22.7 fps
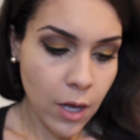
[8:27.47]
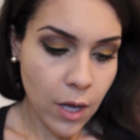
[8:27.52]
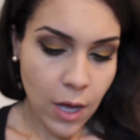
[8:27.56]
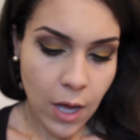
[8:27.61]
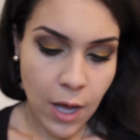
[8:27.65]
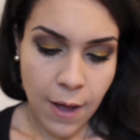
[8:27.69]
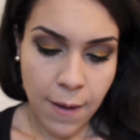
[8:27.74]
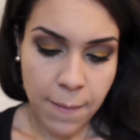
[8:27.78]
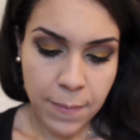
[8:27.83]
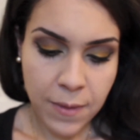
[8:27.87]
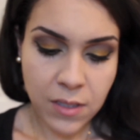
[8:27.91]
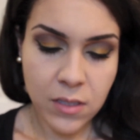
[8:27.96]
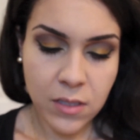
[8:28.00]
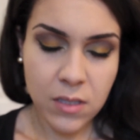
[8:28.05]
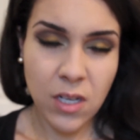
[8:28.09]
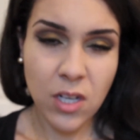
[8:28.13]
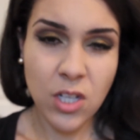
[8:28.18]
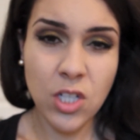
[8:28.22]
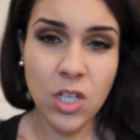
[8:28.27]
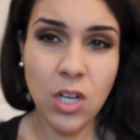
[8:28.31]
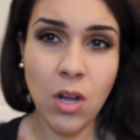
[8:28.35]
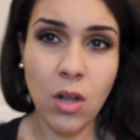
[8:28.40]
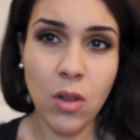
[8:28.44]
This is
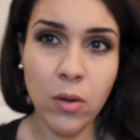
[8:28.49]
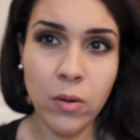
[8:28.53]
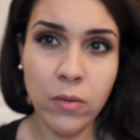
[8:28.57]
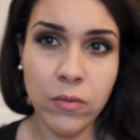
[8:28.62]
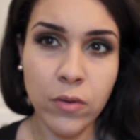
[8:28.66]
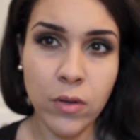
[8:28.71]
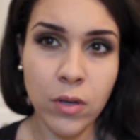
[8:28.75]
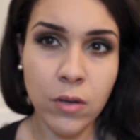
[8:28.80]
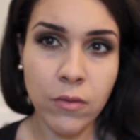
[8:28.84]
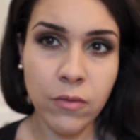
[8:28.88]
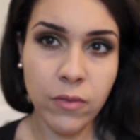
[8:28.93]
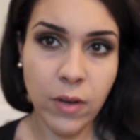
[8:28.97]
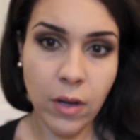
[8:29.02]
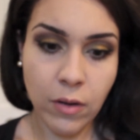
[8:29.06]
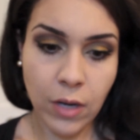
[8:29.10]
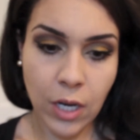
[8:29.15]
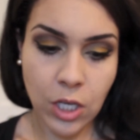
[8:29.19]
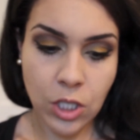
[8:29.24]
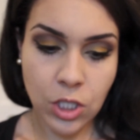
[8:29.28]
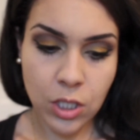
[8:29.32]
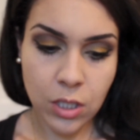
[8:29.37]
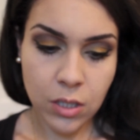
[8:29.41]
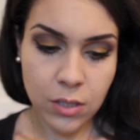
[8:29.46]
actually an all-over
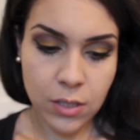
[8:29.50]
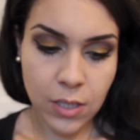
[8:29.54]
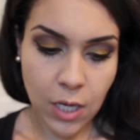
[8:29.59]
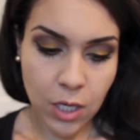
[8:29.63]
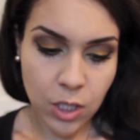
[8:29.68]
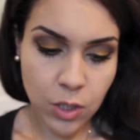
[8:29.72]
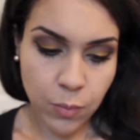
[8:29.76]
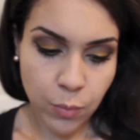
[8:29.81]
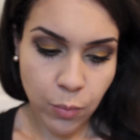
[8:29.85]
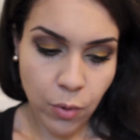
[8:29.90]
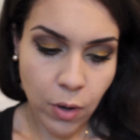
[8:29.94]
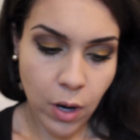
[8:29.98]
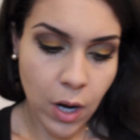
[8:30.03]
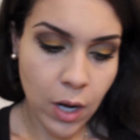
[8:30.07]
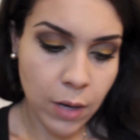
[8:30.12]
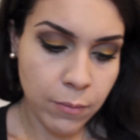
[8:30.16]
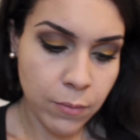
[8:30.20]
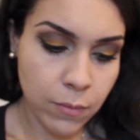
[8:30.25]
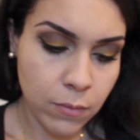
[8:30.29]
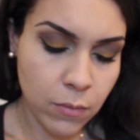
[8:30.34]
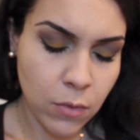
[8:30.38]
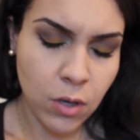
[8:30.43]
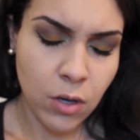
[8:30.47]
foundation /
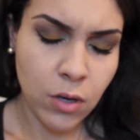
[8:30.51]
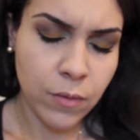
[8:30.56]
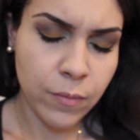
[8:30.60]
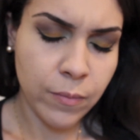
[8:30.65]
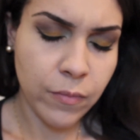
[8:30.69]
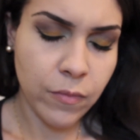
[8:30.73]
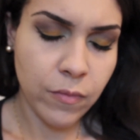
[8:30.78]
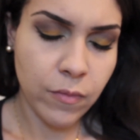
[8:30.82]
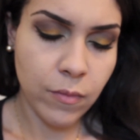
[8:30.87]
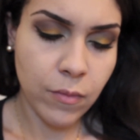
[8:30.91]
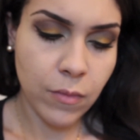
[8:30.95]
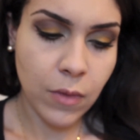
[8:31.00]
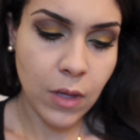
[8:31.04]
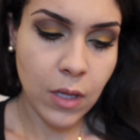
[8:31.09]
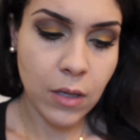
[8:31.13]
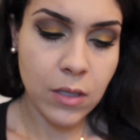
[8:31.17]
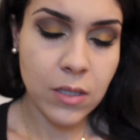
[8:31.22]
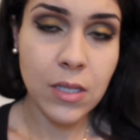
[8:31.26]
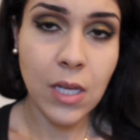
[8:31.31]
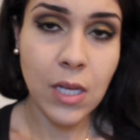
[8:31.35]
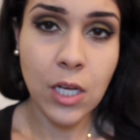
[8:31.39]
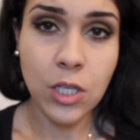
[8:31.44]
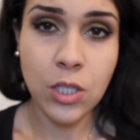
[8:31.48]
prime or
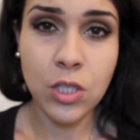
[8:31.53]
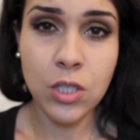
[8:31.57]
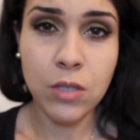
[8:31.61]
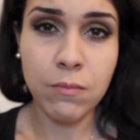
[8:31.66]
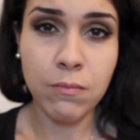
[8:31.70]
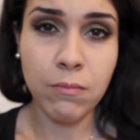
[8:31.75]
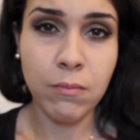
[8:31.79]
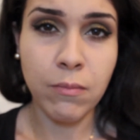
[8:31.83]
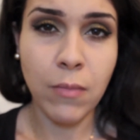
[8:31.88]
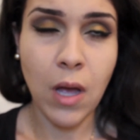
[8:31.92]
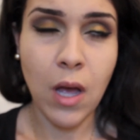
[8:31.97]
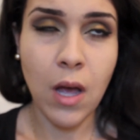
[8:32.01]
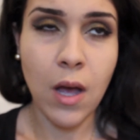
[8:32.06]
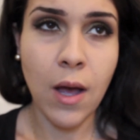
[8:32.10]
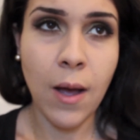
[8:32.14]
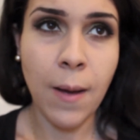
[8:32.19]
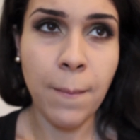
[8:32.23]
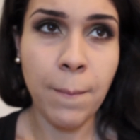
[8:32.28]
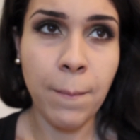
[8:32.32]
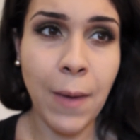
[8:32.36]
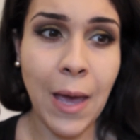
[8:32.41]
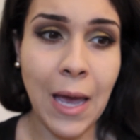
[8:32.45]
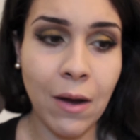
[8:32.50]
/
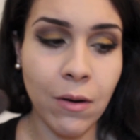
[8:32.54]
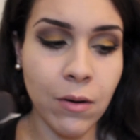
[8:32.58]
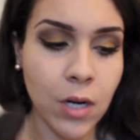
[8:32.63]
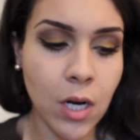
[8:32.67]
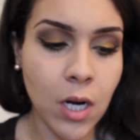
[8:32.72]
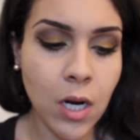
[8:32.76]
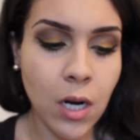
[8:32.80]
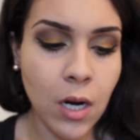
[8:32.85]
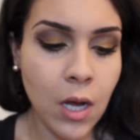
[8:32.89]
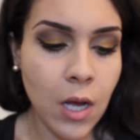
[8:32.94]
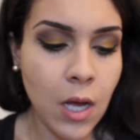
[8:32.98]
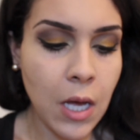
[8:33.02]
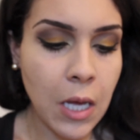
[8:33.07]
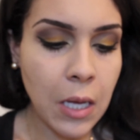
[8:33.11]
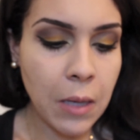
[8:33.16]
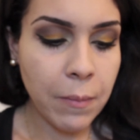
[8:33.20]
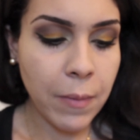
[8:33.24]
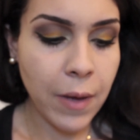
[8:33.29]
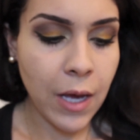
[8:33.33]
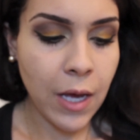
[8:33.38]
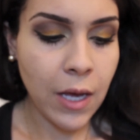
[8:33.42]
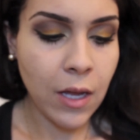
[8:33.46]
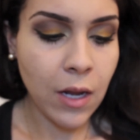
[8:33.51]
powder,
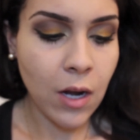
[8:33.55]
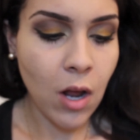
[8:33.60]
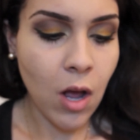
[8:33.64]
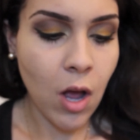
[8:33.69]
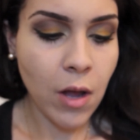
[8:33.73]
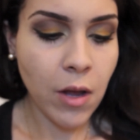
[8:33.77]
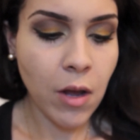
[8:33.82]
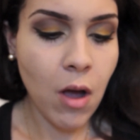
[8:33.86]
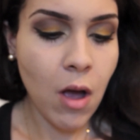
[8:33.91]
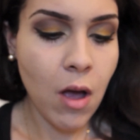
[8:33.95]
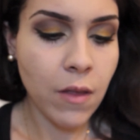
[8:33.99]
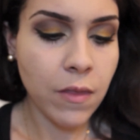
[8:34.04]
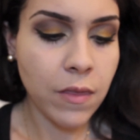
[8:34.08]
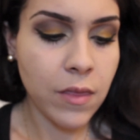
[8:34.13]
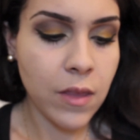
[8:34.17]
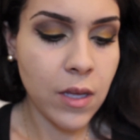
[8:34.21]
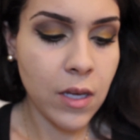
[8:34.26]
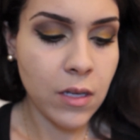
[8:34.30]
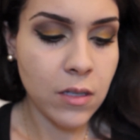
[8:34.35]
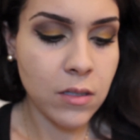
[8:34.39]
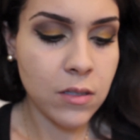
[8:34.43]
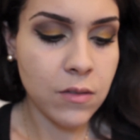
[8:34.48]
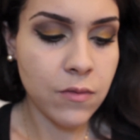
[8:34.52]
but I got
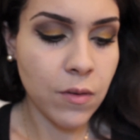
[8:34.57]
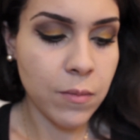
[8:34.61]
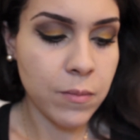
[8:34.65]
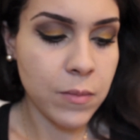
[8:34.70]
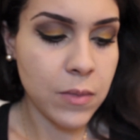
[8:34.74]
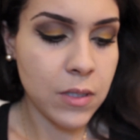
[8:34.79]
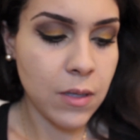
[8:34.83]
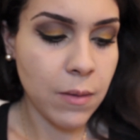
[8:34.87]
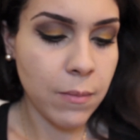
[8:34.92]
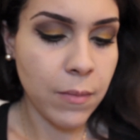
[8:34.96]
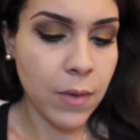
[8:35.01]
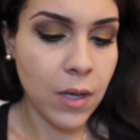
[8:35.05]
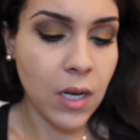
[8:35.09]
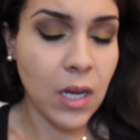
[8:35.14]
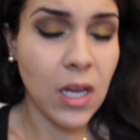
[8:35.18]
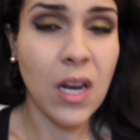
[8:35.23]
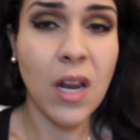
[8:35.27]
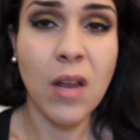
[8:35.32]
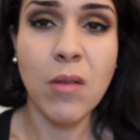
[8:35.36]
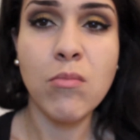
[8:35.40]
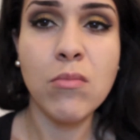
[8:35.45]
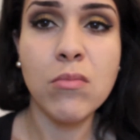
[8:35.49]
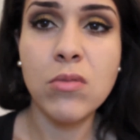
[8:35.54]
this from somebody
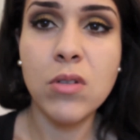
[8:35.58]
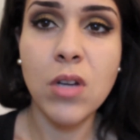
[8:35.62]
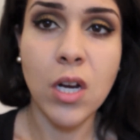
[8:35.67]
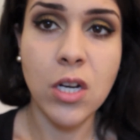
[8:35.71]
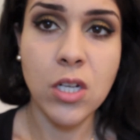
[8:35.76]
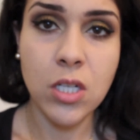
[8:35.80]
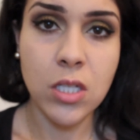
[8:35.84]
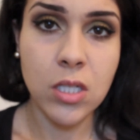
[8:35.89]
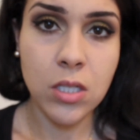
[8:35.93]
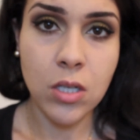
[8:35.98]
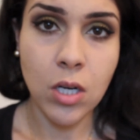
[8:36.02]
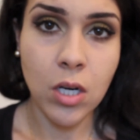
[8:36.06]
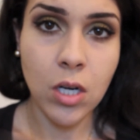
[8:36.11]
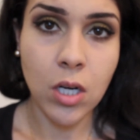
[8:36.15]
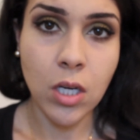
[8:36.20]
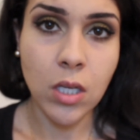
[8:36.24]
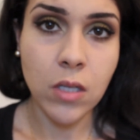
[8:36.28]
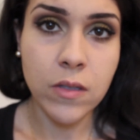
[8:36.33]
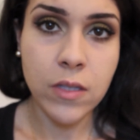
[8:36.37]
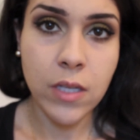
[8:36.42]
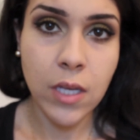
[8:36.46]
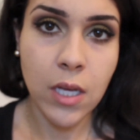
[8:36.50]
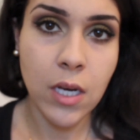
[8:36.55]
and I just started
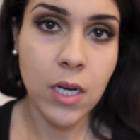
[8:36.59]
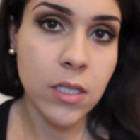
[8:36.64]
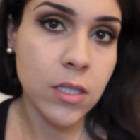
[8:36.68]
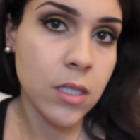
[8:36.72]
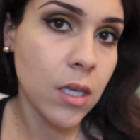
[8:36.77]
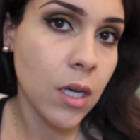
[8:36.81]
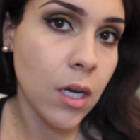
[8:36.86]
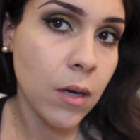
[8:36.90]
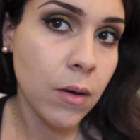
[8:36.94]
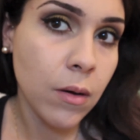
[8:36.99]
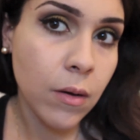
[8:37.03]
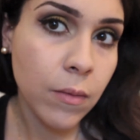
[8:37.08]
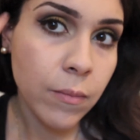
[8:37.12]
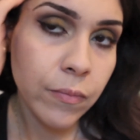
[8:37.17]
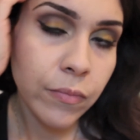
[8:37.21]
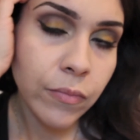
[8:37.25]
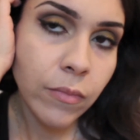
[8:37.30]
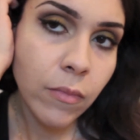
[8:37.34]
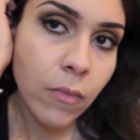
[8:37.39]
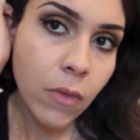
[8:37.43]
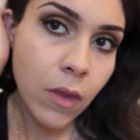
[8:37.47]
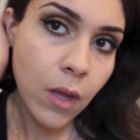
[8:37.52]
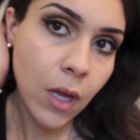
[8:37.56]
using it as a
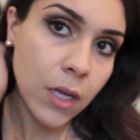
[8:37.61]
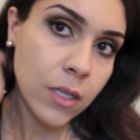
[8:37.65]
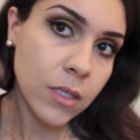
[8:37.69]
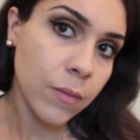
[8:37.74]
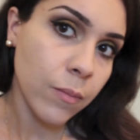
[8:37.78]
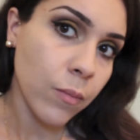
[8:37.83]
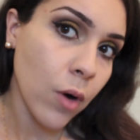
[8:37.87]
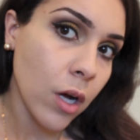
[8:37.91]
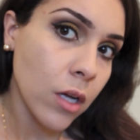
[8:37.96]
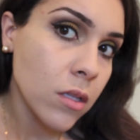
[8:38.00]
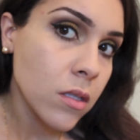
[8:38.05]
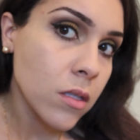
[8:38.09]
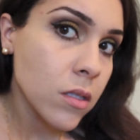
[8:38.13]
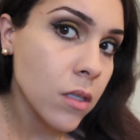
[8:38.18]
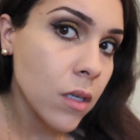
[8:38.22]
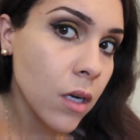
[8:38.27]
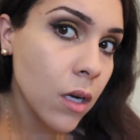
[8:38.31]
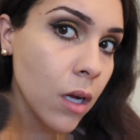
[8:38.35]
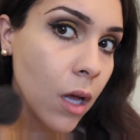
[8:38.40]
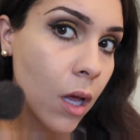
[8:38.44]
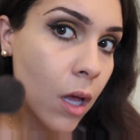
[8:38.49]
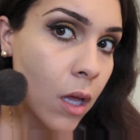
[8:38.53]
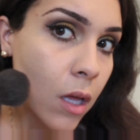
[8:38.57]

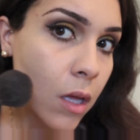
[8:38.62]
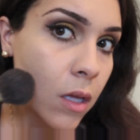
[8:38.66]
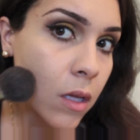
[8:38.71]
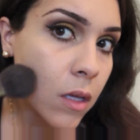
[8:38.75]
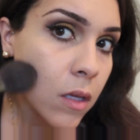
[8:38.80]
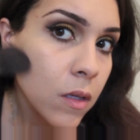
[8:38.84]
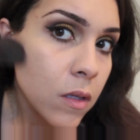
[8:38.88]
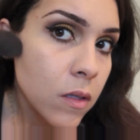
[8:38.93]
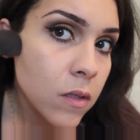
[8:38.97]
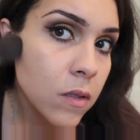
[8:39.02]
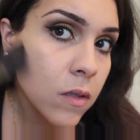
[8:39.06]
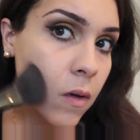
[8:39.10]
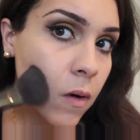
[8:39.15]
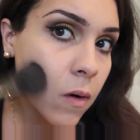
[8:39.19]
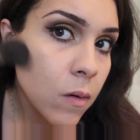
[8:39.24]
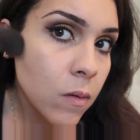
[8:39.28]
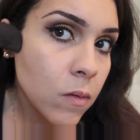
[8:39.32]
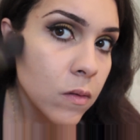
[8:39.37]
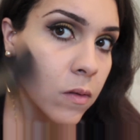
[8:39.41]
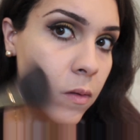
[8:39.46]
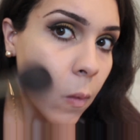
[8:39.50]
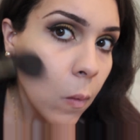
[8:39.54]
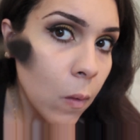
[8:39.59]
bronzer. So
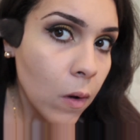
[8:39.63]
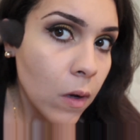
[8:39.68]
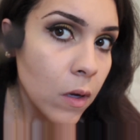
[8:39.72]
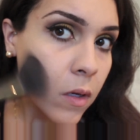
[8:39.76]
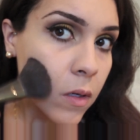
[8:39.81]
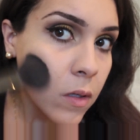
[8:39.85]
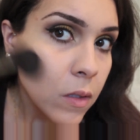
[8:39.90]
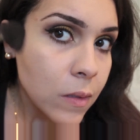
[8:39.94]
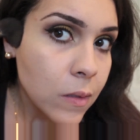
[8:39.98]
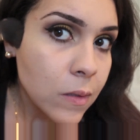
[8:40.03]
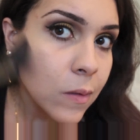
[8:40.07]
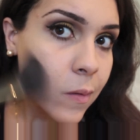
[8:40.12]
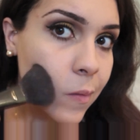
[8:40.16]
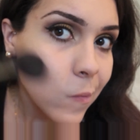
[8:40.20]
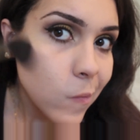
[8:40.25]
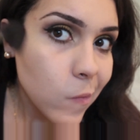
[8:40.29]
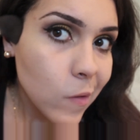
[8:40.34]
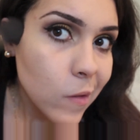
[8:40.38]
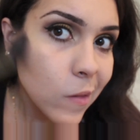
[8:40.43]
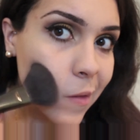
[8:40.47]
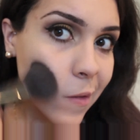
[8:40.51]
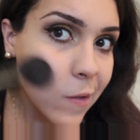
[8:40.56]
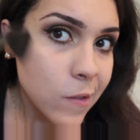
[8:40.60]
I'm just going to
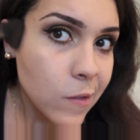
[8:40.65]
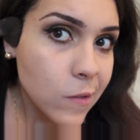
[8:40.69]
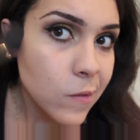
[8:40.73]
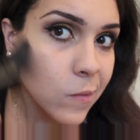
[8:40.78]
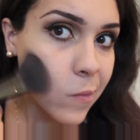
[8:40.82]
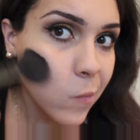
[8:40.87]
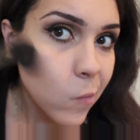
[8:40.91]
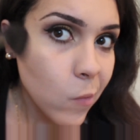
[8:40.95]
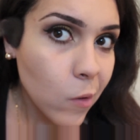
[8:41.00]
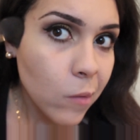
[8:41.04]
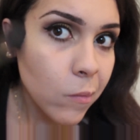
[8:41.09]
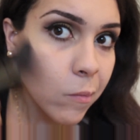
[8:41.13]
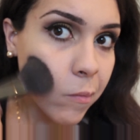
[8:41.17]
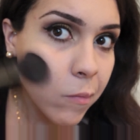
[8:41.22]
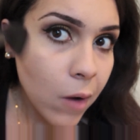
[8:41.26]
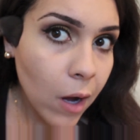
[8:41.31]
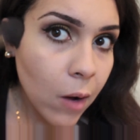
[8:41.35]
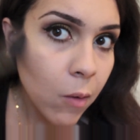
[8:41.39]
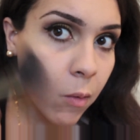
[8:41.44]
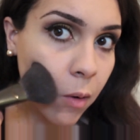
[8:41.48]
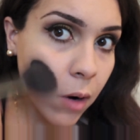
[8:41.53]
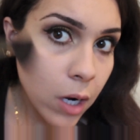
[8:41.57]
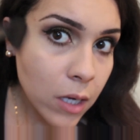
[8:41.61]
put this
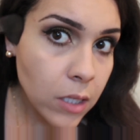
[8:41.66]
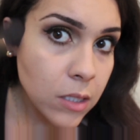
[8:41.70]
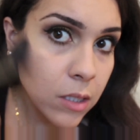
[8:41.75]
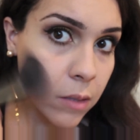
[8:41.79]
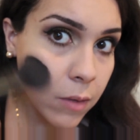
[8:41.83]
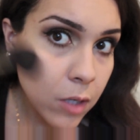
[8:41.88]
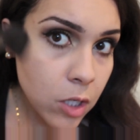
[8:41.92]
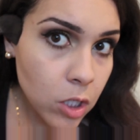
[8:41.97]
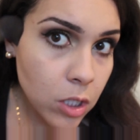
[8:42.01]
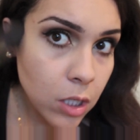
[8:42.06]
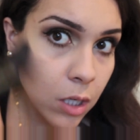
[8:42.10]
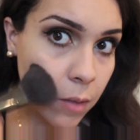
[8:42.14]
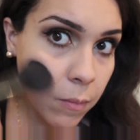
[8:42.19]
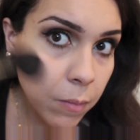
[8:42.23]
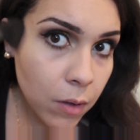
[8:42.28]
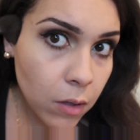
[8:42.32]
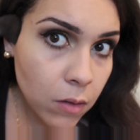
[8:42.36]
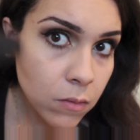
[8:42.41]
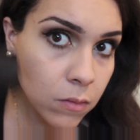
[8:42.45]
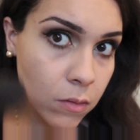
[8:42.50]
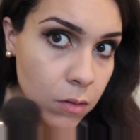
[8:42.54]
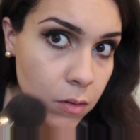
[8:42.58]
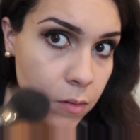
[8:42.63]
where I see my
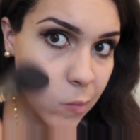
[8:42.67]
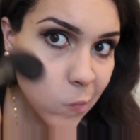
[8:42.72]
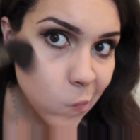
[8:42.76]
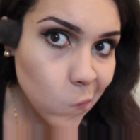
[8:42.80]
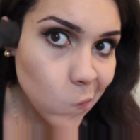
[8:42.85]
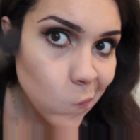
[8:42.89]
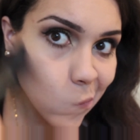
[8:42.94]
cheekbones.